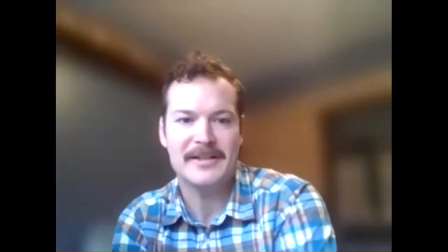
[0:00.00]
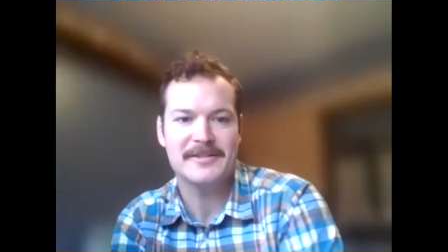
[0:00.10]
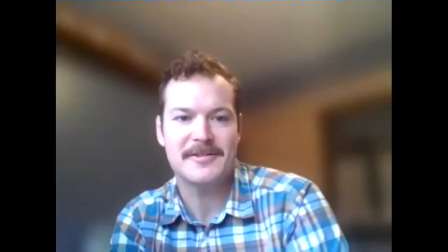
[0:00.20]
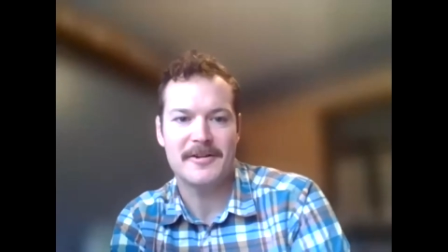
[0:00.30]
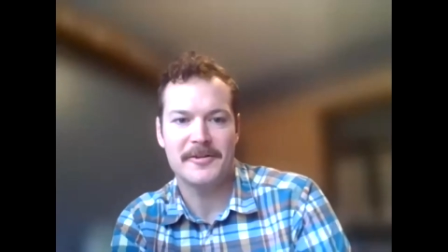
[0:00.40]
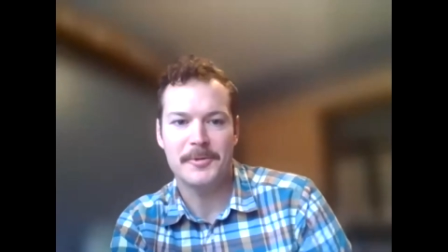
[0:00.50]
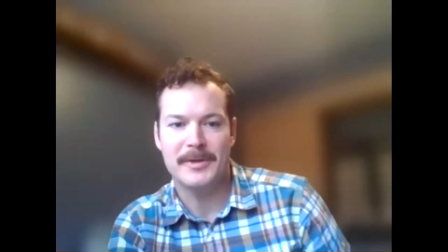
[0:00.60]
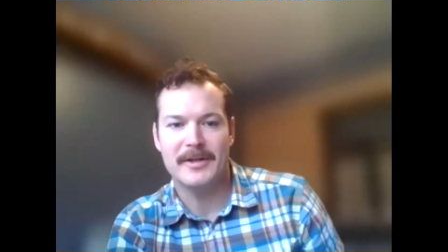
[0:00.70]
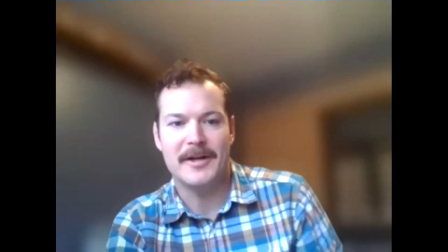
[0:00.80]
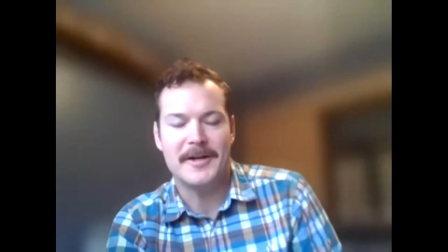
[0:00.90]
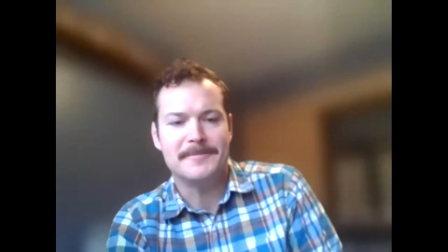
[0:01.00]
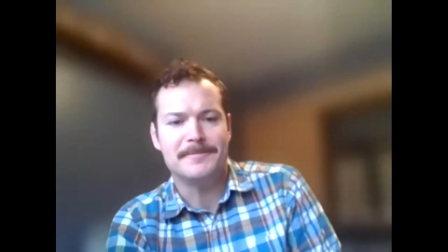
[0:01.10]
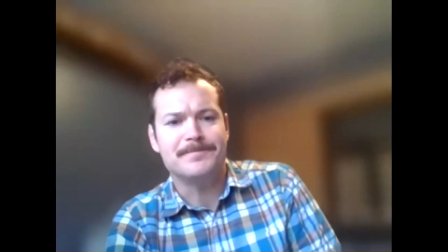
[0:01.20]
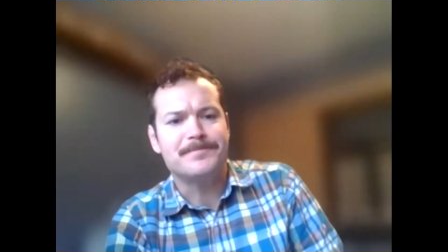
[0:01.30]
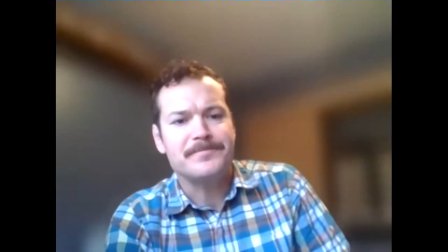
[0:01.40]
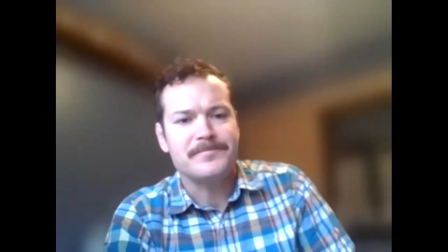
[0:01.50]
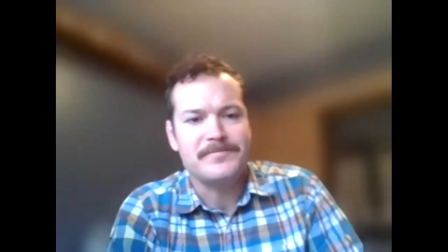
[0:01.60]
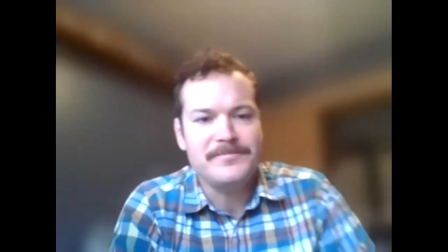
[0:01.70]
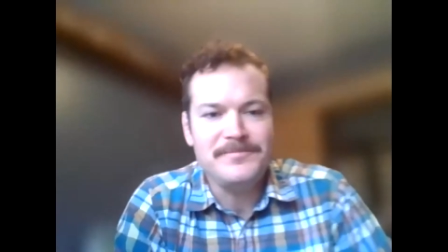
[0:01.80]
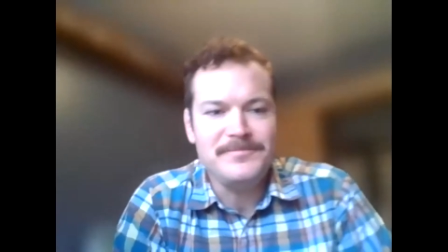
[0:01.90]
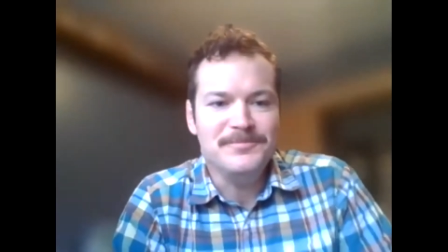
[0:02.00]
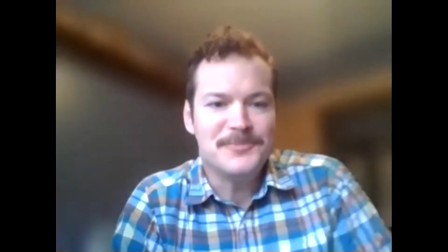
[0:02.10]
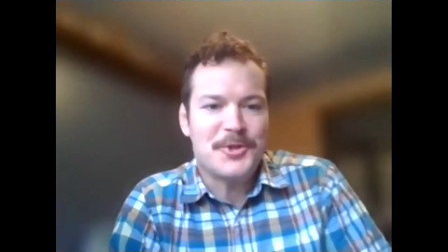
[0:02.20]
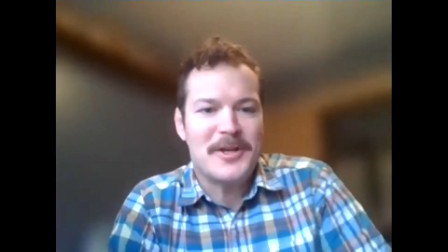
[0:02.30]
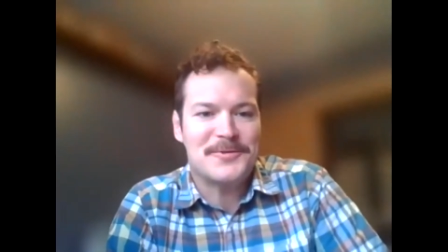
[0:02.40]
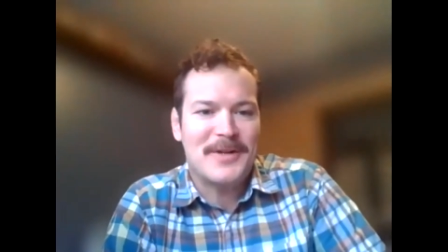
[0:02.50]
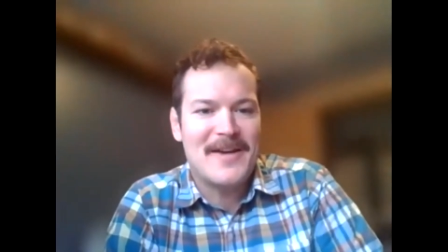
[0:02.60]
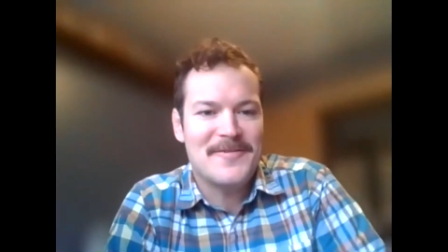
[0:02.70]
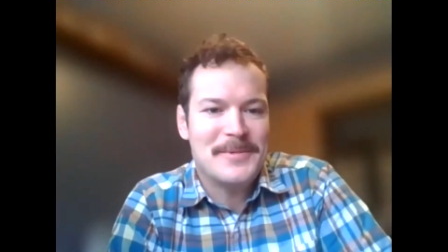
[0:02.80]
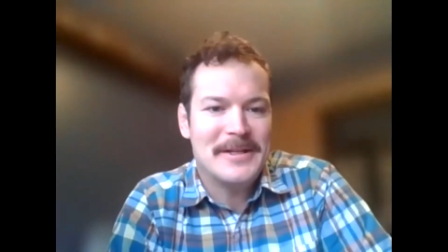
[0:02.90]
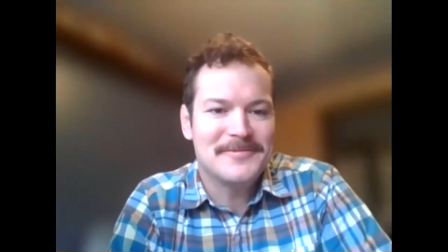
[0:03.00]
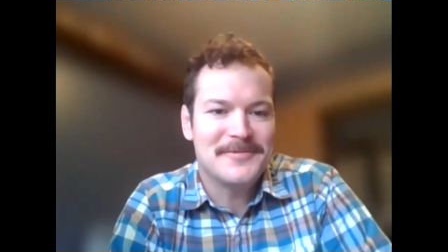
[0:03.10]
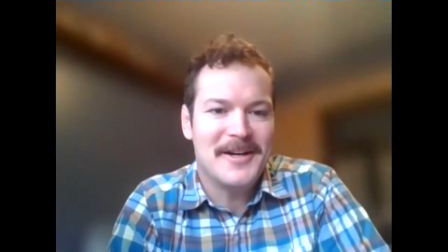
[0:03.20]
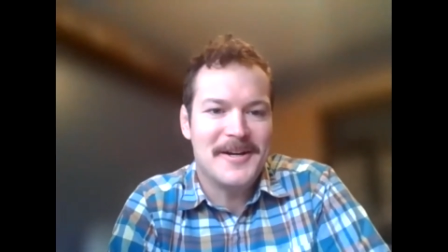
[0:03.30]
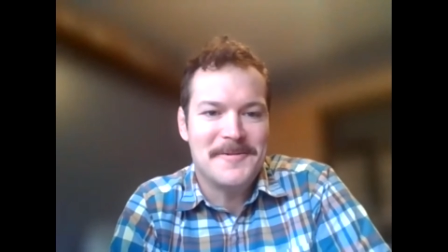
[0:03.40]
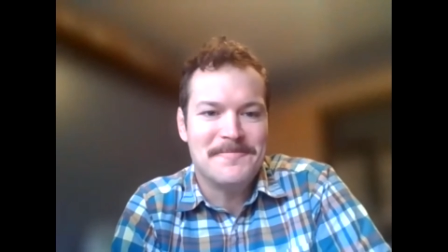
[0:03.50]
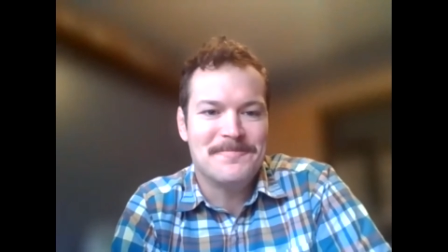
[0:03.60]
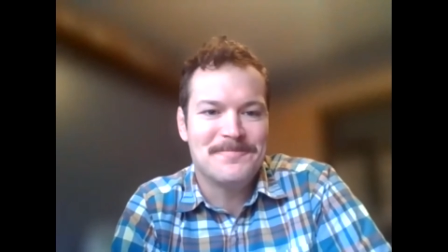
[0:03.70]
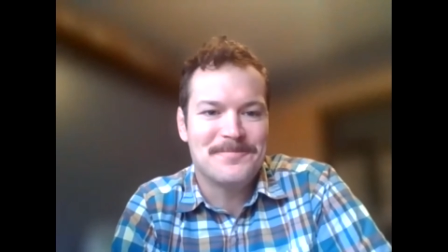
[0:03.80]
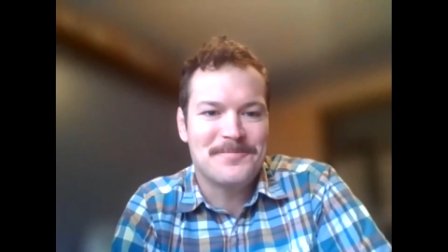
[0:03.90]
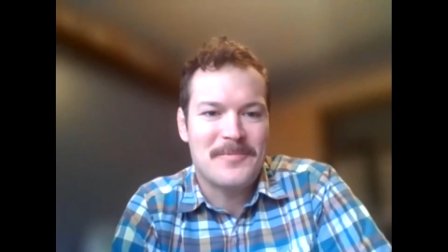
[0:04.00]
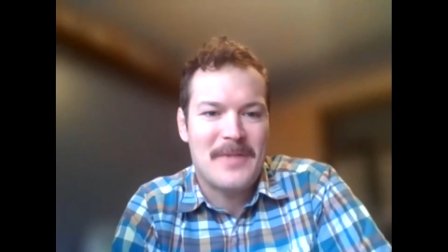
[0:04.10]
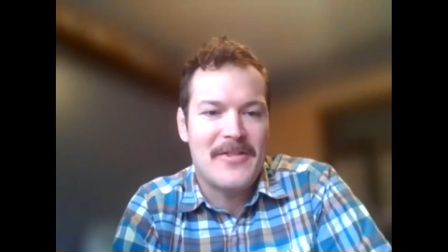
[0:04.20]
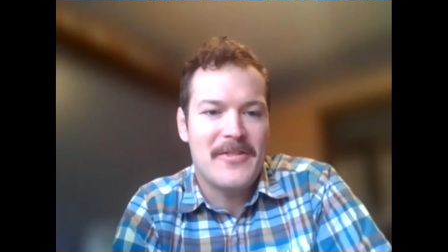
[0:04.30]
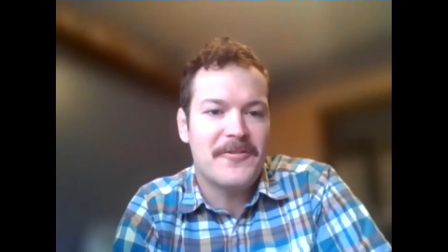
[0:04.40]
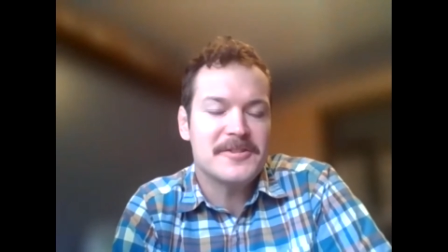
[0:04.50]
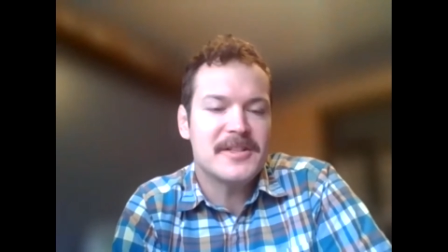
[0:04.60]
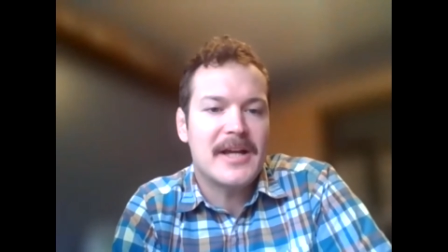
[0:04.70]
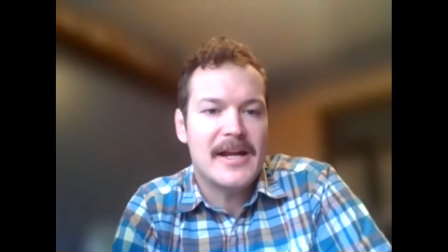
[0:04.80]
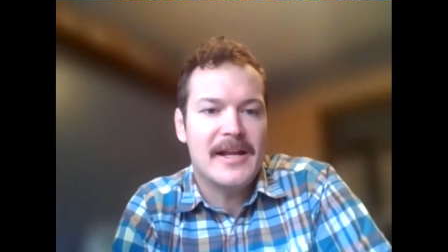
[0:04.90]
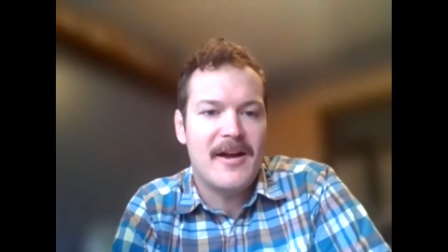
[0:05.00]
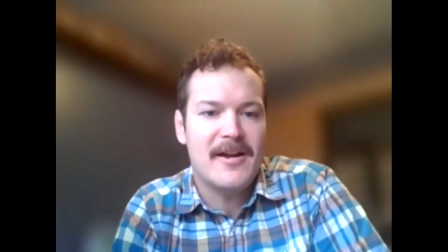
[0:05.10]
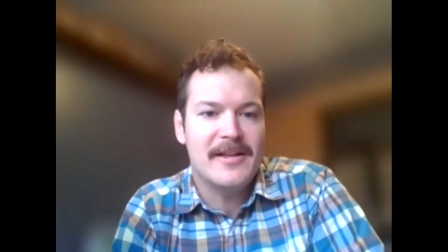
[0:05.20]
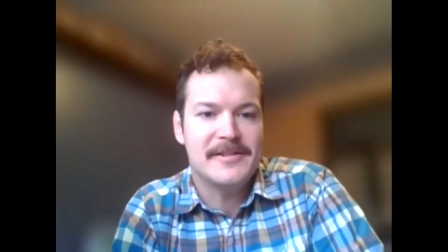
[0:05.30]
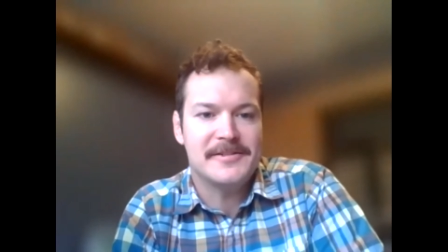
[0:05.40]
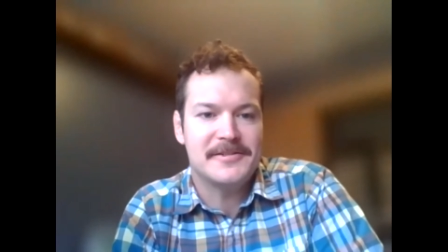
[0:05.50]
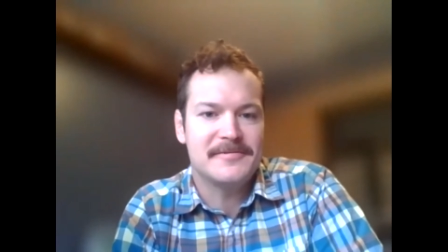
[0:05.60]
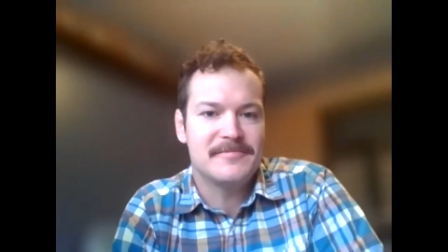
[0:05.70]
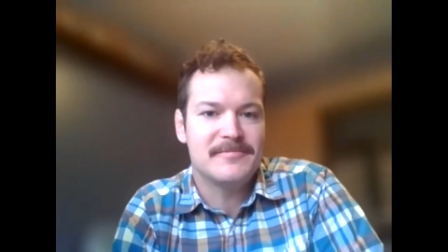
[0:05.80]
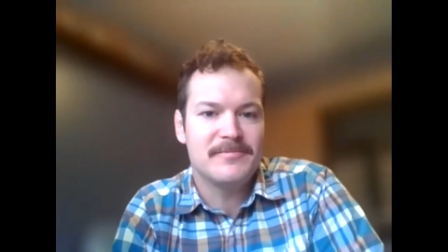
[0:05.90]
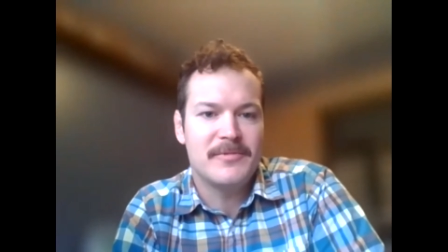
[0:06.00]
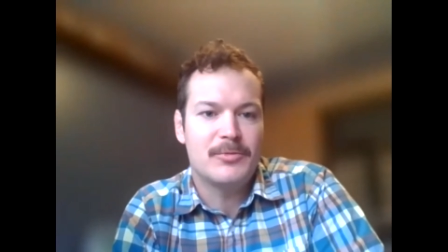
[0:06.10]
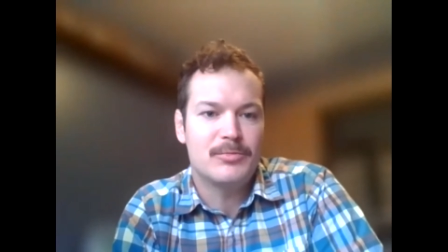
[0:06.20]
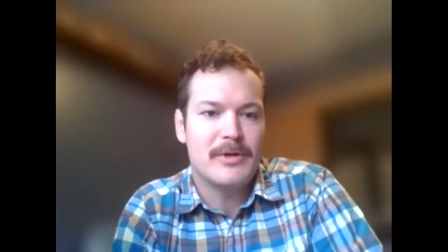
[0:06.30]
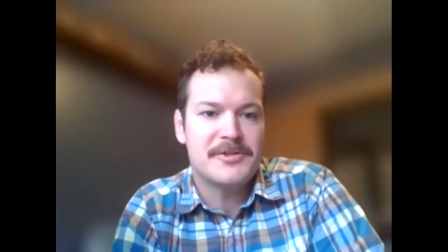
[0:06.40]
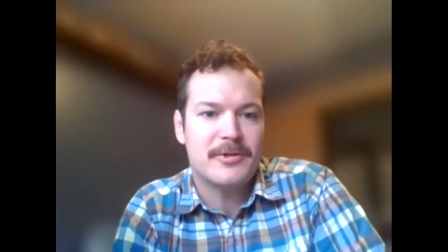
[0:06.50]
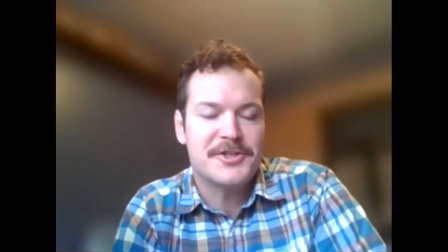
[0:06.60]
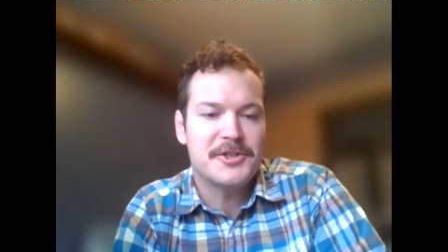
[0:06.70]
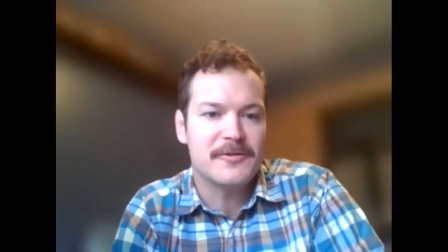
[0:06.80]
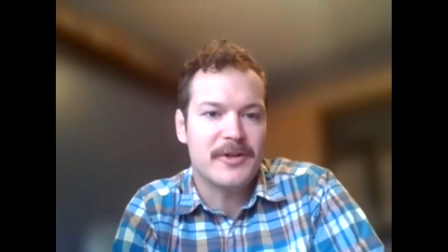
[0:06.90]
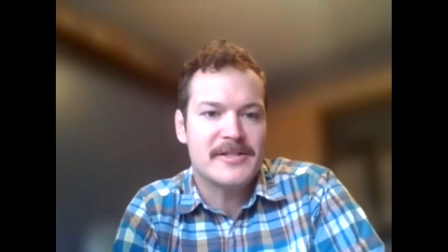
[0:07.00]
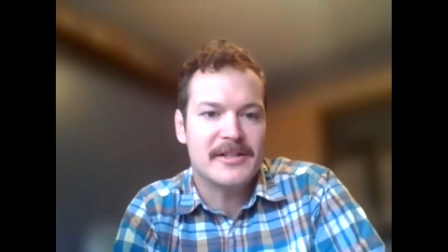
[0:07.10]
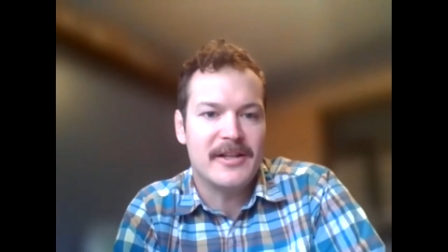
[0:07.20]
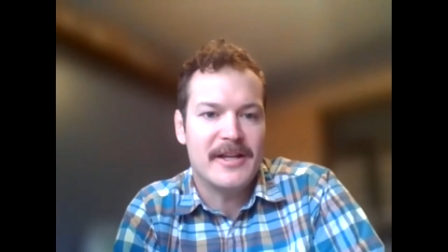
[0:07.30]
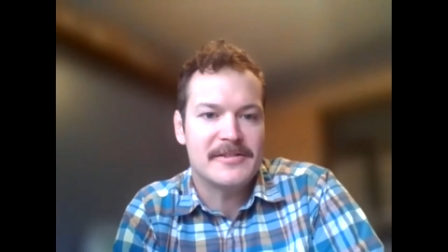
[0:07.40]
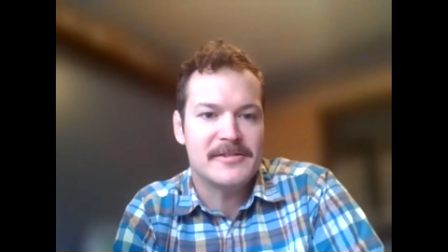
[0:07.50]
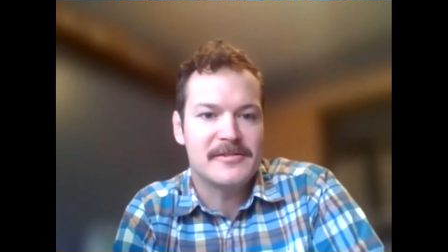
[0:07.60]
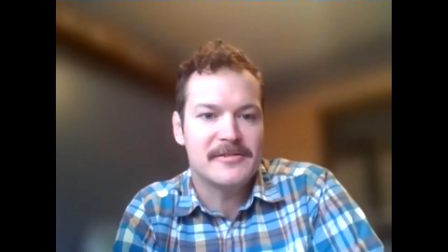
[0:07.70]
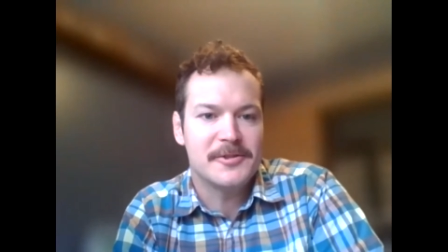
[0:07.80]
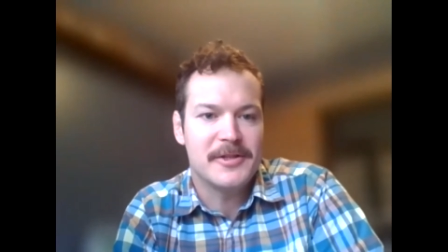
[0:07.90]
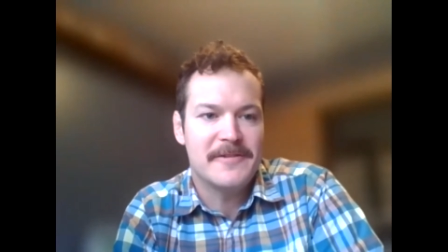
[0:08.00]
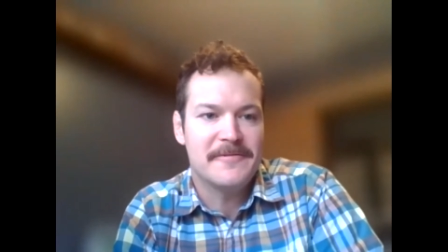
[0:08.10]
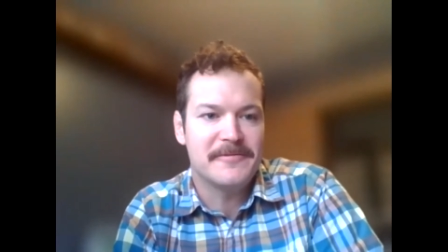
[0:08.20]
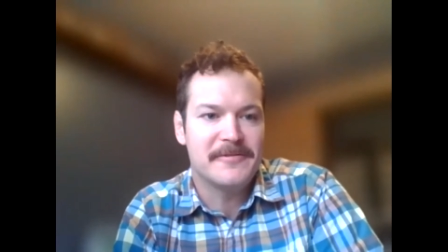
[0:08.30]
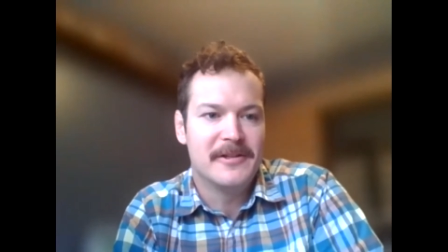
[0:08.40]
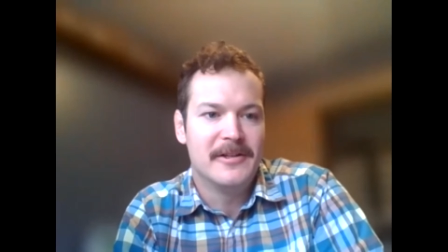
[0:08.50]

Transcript: can start a little bit. So thanks for having me. The first thing I'd hit on is the restoration of grazing lands. So they've